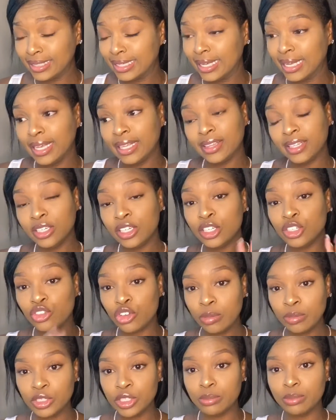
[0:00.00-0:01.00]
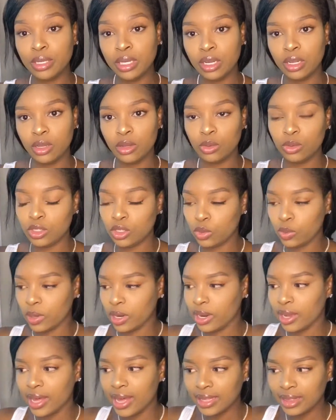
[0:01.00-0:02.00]
in the description below to where
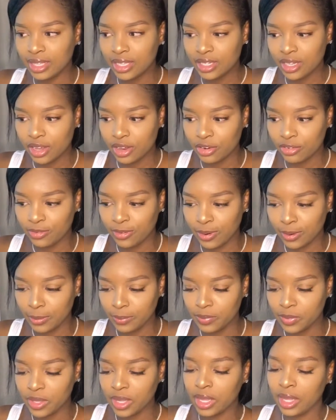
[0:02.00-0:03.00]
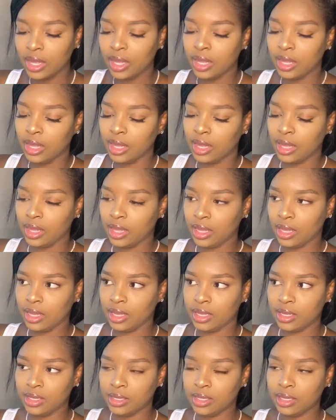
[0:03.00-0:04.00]
I got this hair from.
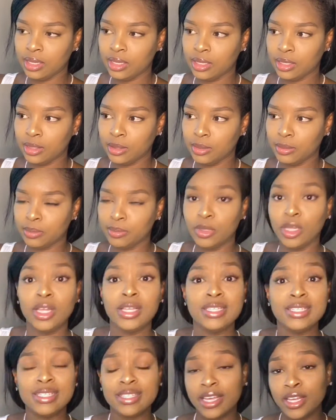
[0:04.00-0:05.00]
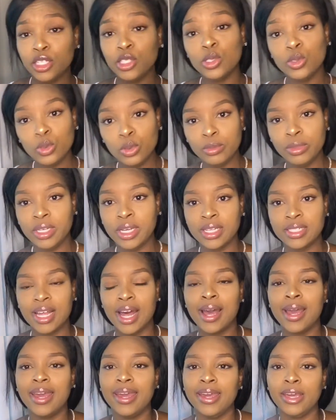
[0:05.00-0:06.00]
And stay tuned because
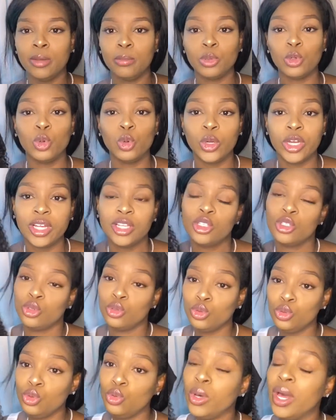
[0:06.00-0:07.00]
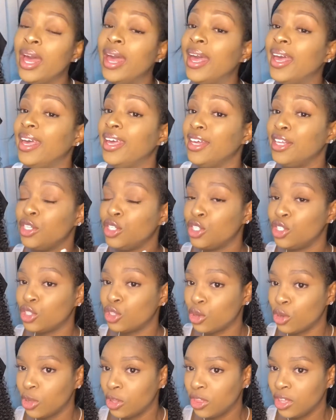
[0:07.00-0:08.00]
I am going to
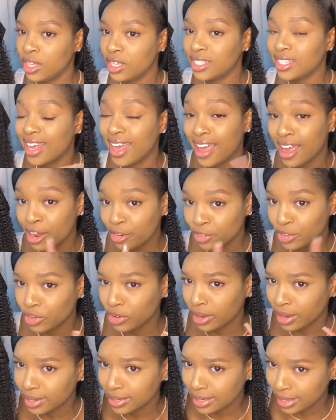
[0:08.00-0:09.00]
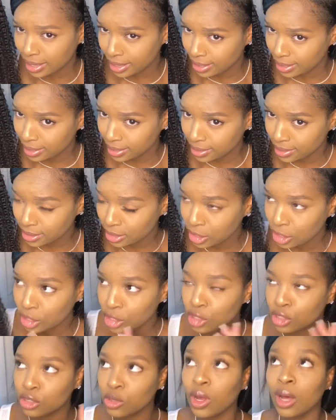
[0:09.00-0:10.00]
install this after I dye it.
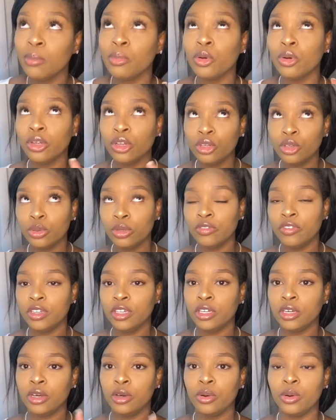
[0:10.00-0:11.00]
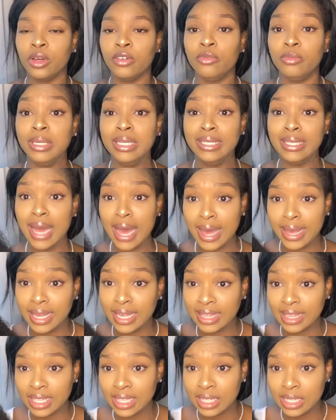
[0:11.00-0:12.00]
So I'm going to do a video of me
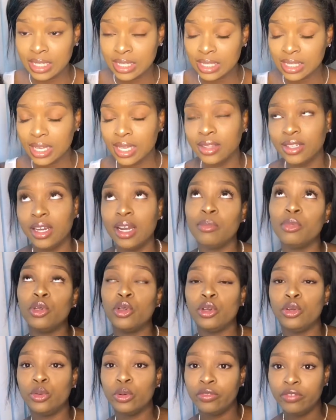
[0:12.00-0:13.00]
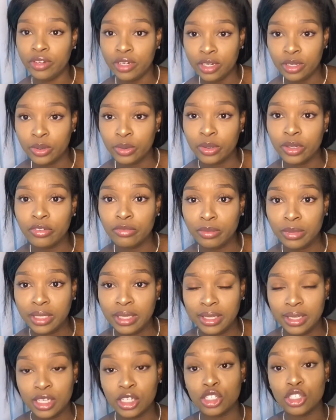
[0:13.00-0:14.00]
dyeing this, and then I'm going to do a video of me
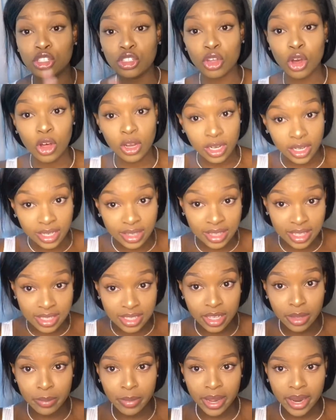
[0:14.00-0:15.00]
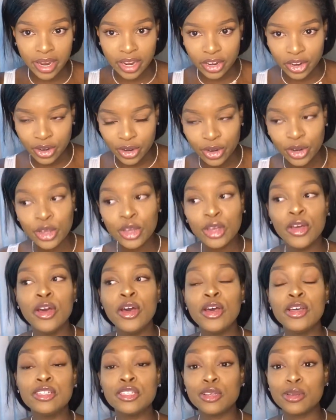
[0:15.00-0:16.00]
installing this in my hair.
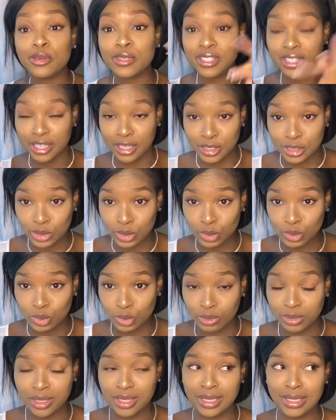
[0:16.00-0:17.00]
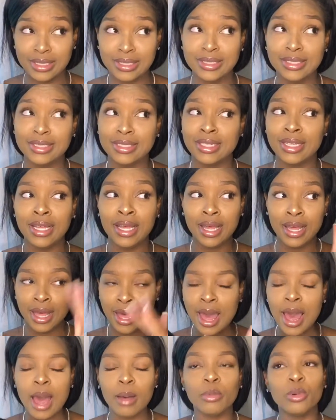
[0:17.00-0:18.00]
So stay tuned because
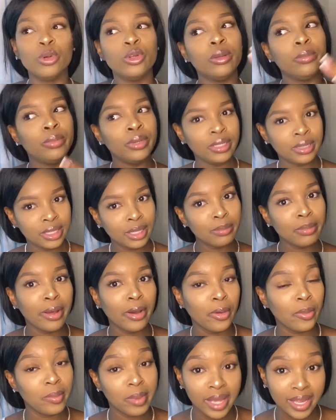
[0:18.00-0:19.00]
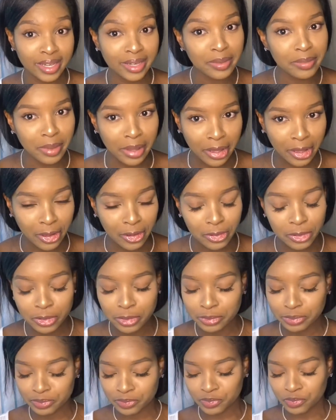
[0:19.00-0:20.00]
I'm going to put them out back to back.
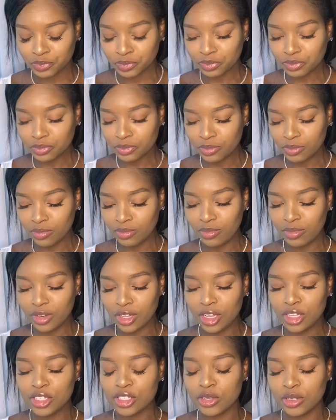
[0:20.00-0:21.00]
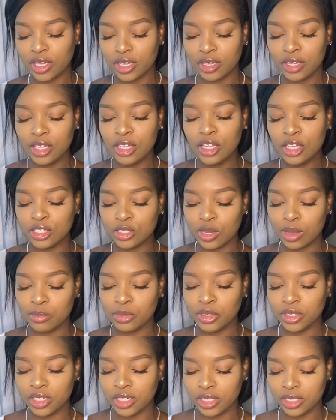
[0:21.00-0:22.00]
So yeah, so I'm
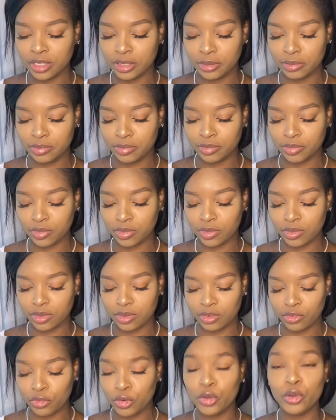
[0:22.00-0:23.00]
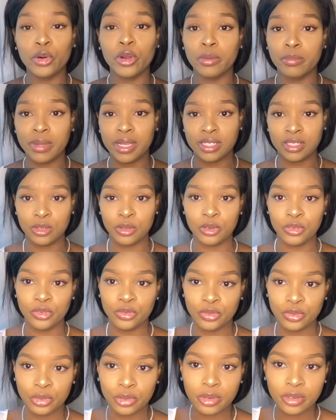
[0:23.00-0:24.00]
going to record myself
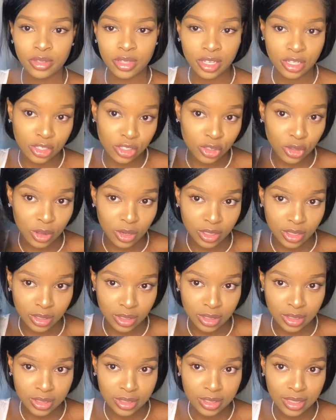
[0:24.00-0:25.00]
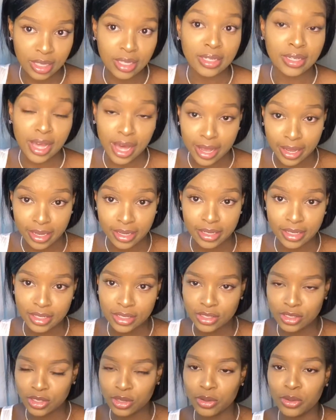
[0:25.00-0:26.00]
installing this and dyeing it.
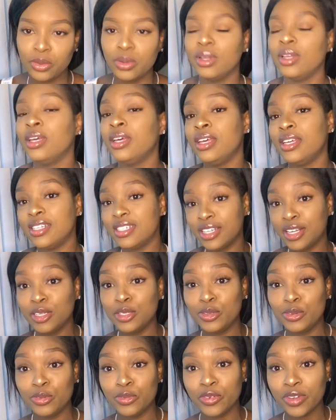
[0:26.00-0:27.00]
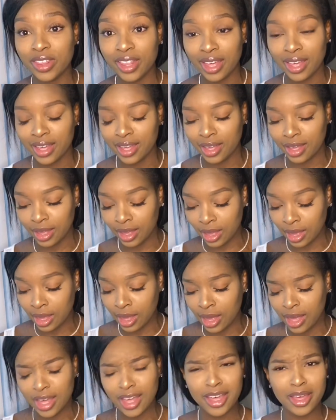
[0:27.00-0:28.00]
So stay tuned for that,
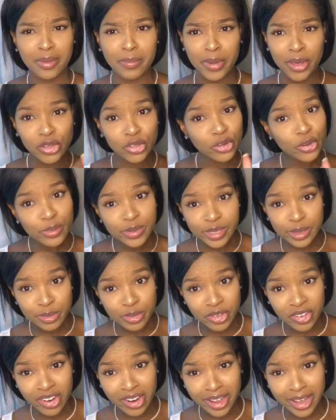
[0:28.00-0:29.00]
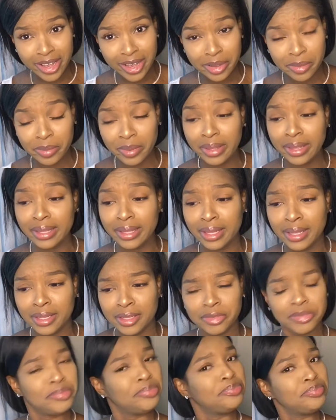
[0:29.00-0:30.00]
and make sure you subscribe,
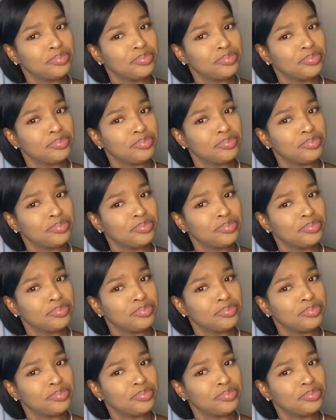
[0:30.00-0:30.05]
and